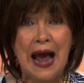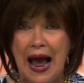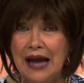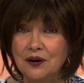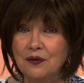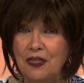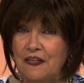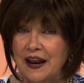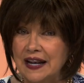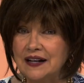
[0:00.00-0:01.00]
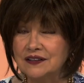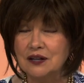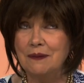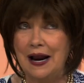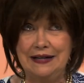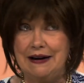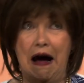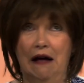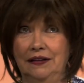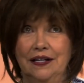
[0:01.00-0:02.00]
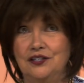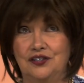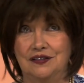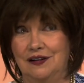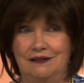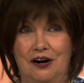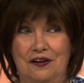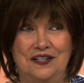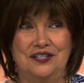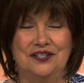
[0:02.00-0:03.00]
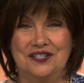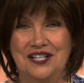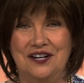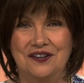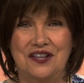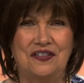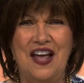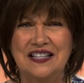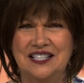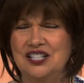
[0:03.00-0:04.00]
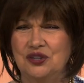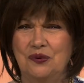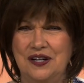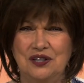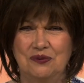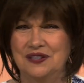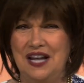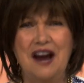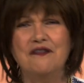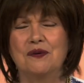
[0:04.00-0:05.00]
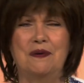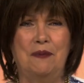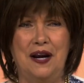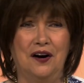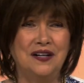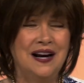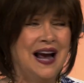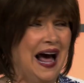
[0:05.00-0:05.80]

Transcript: I don't think, to my knowledge, all these years later that that situation was ever repaired.